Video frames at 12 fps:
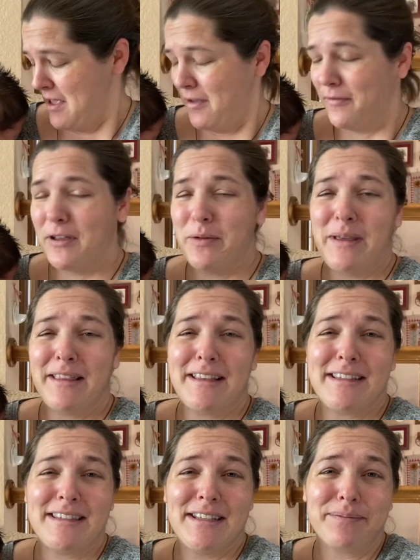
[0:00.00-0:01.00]
filming
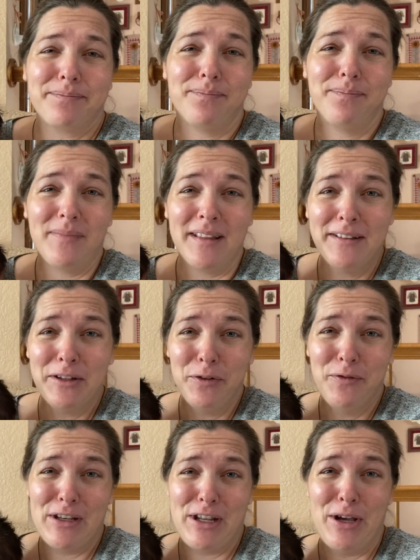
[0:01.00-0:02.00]
this little
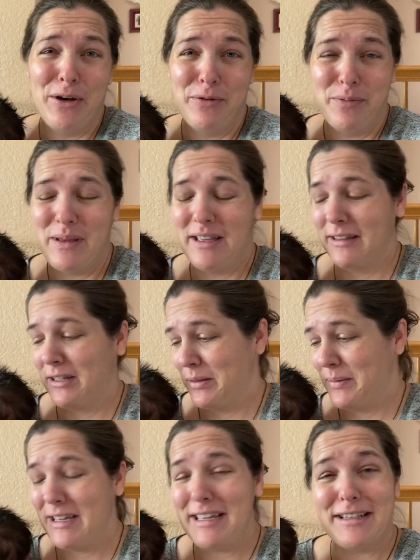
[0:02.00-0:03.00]
video would be a little
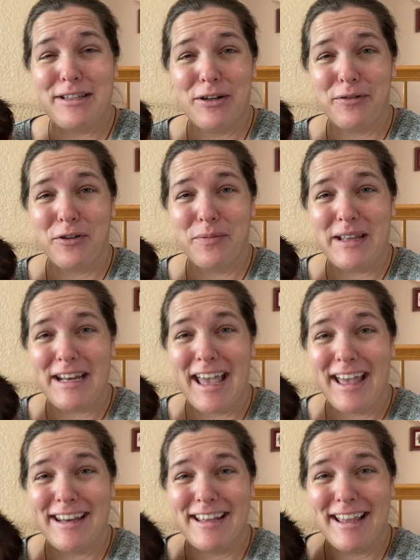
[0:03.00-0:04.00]
bit easier for me to
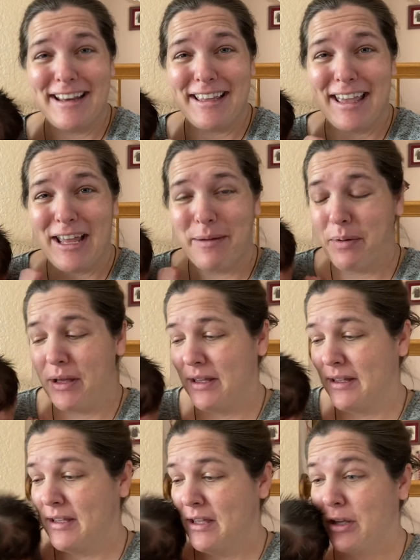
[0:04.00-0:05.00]
edit and get up
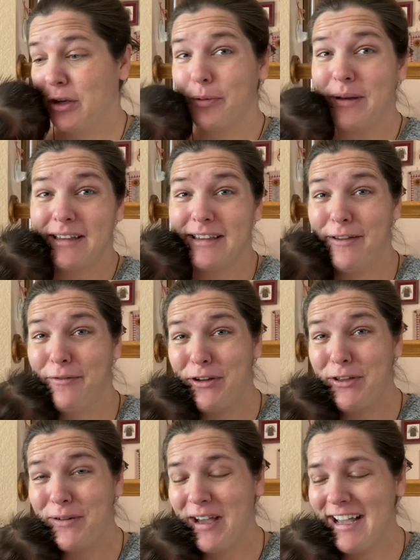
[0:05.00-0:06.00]
quickly for
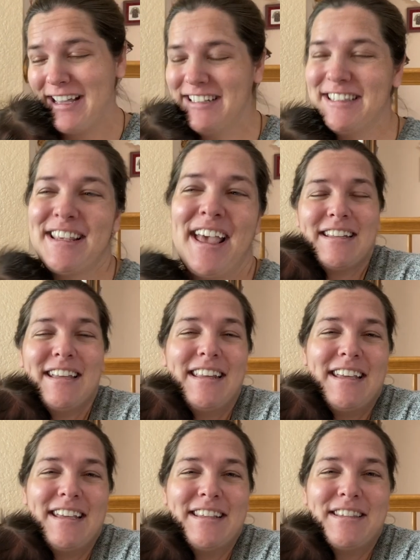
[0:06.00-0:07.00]
you guys. It
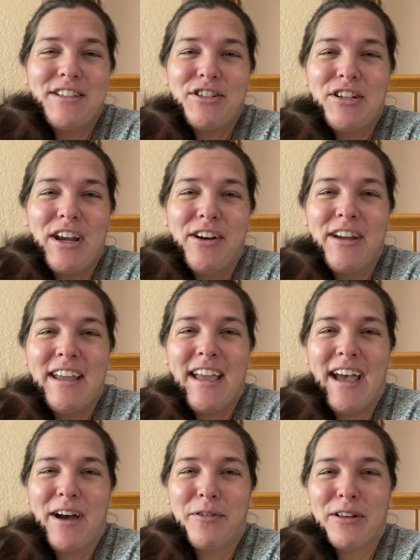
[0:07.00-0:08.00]
is sharing
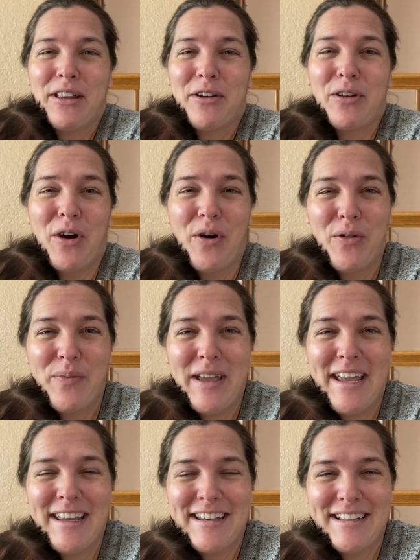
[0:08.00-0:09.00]
our little
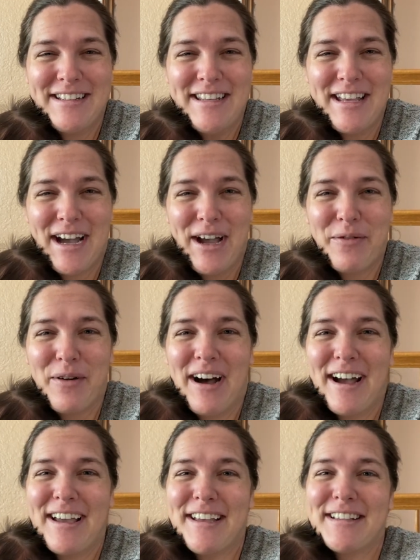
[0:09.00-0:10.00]
homemade
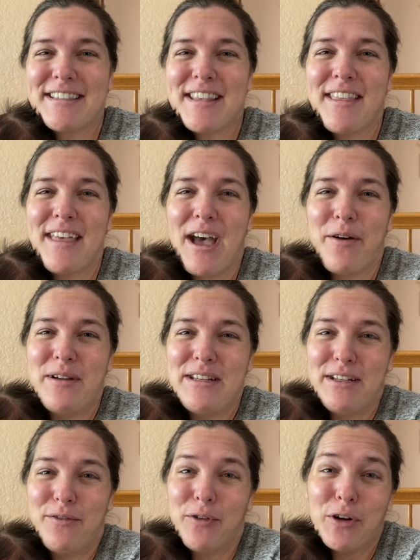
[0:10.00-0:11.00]
DIYs that we
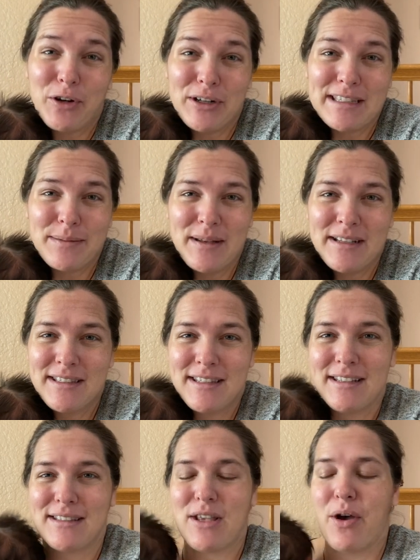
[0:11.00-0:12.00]
did for Christmas.
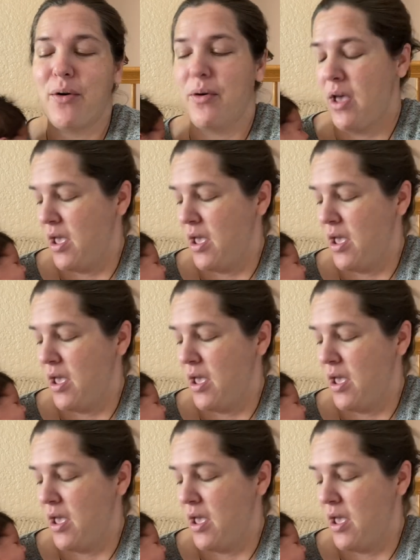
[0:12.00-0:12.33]
So